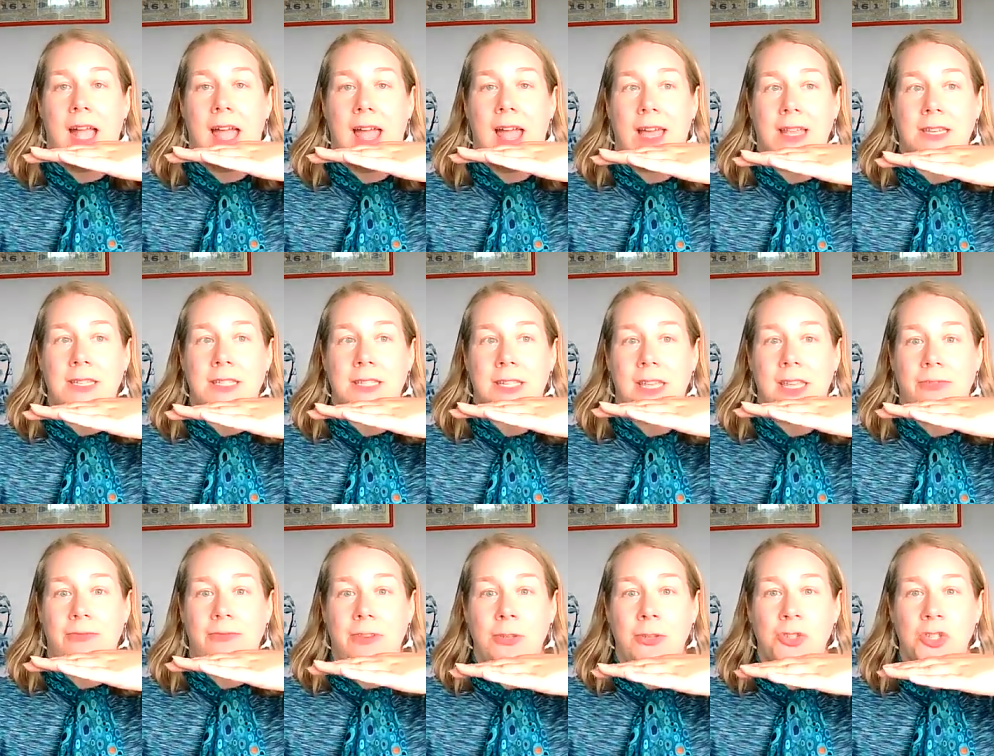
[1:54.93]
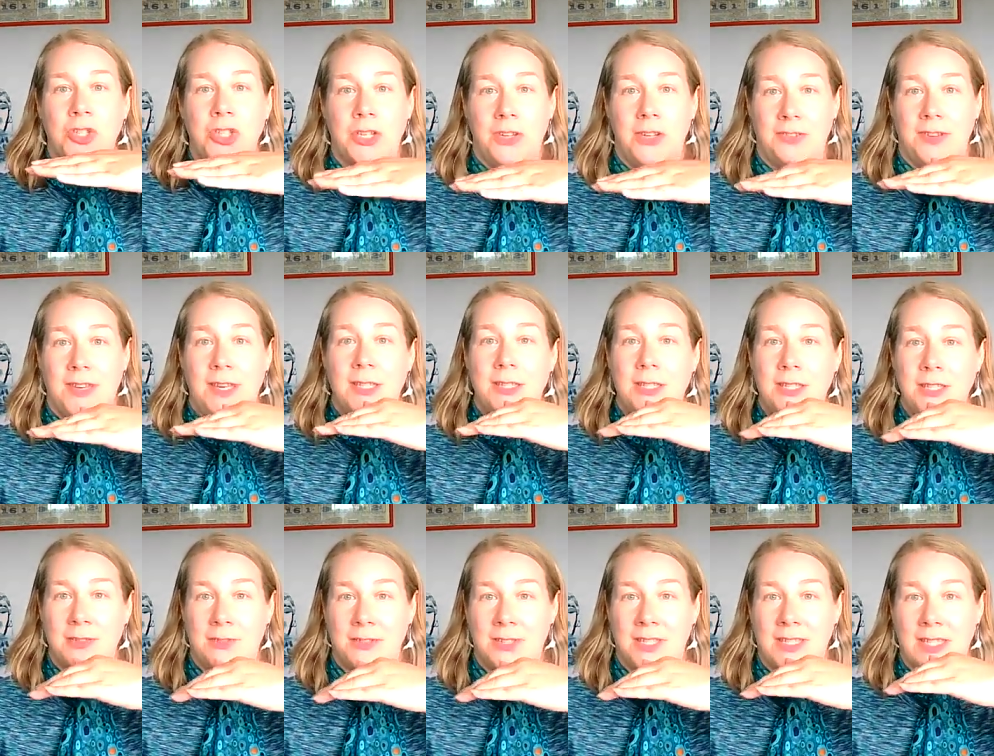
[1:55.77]
And if you tune
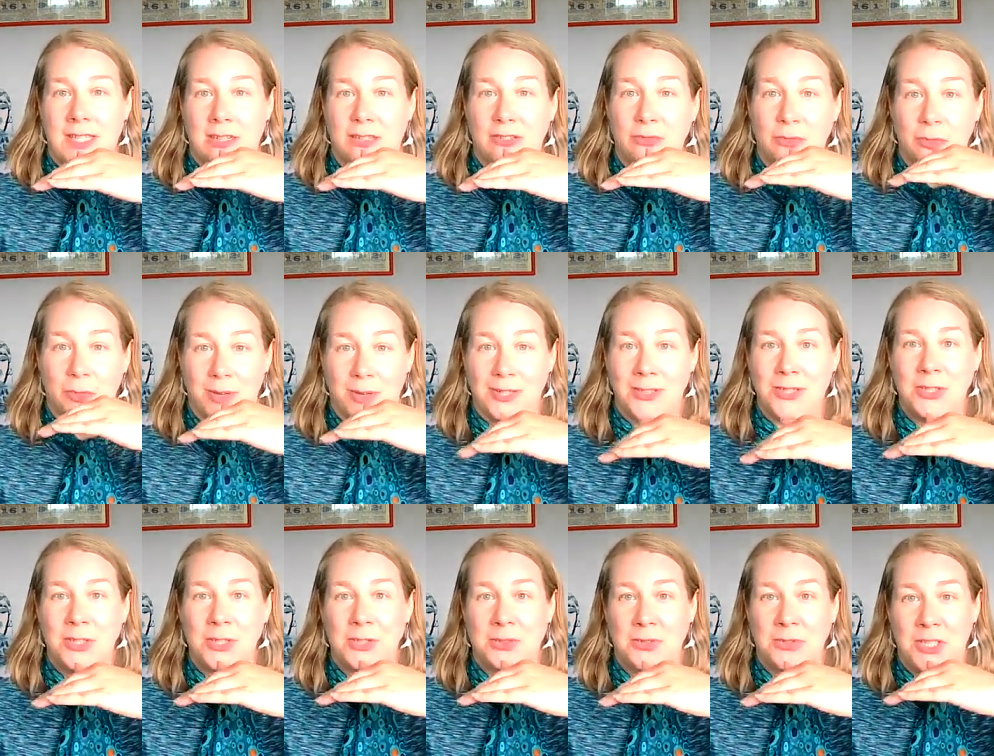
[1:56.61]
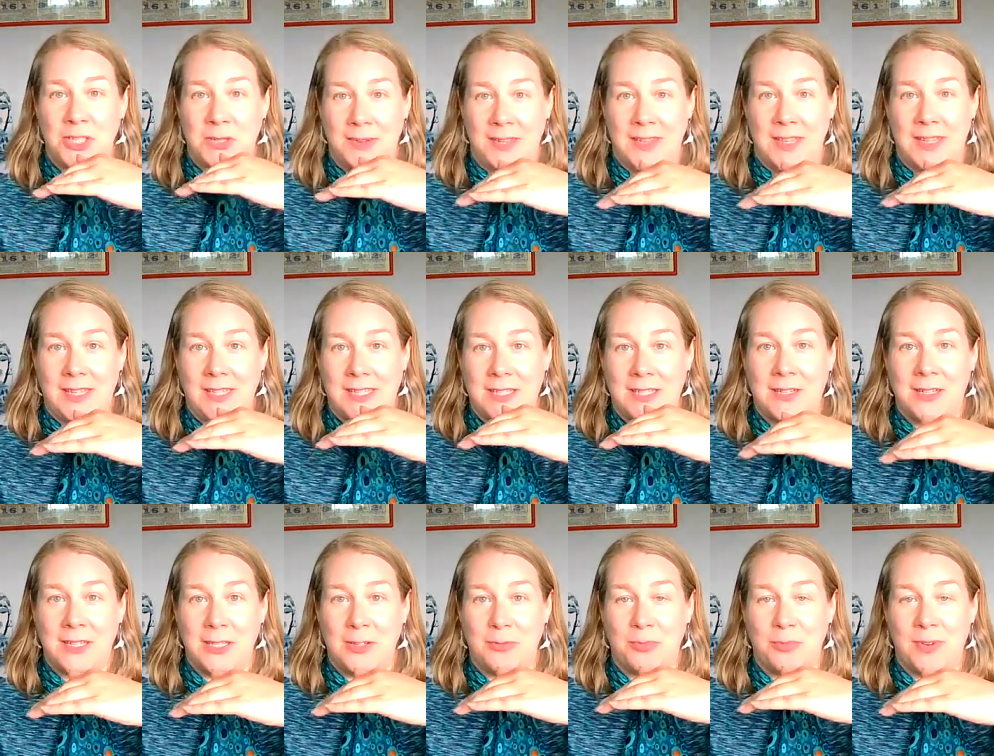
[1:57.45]
into yourself whilst you're doing this
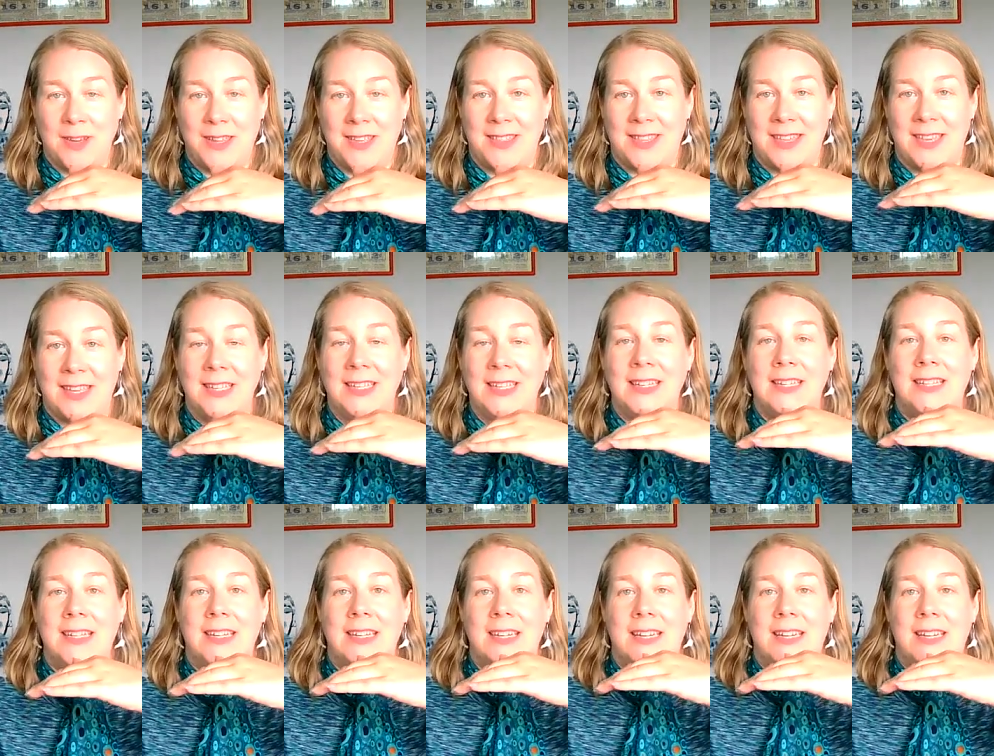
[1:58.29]
kind of breathing,